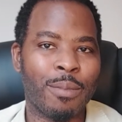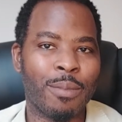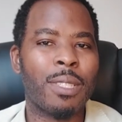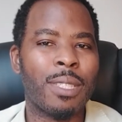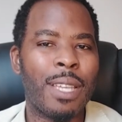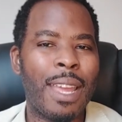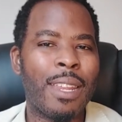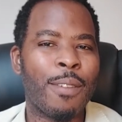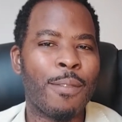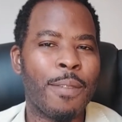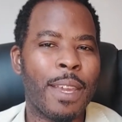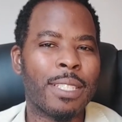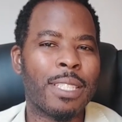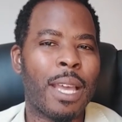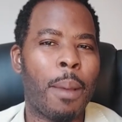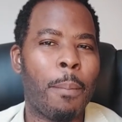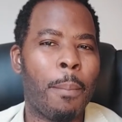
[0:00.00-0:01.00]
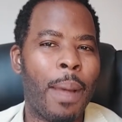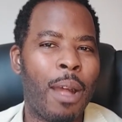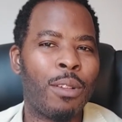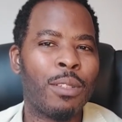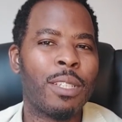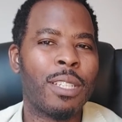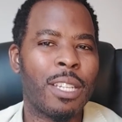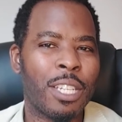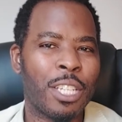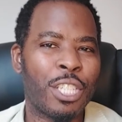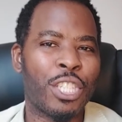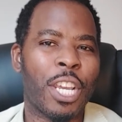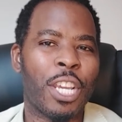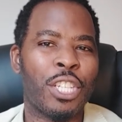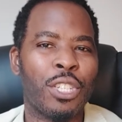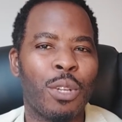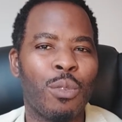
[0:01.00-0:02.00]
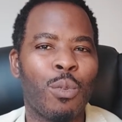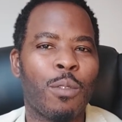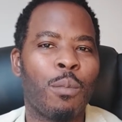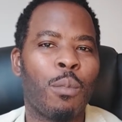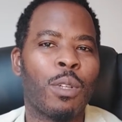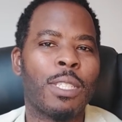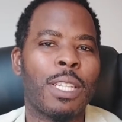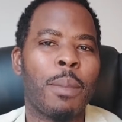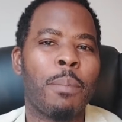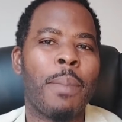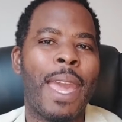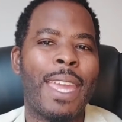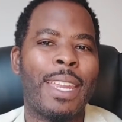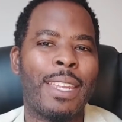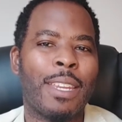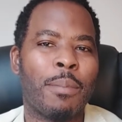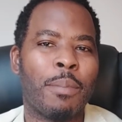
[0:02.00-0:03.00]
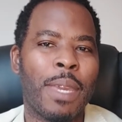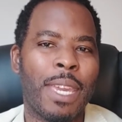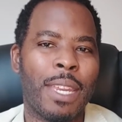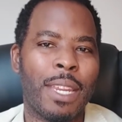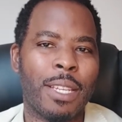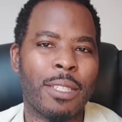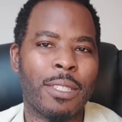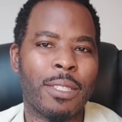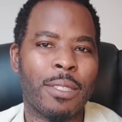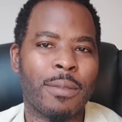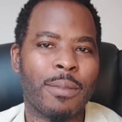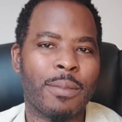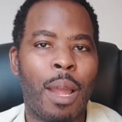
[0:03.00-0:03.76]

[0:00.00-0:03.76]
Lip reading: The side effects are milder than the injection, with mostly pain in the penis.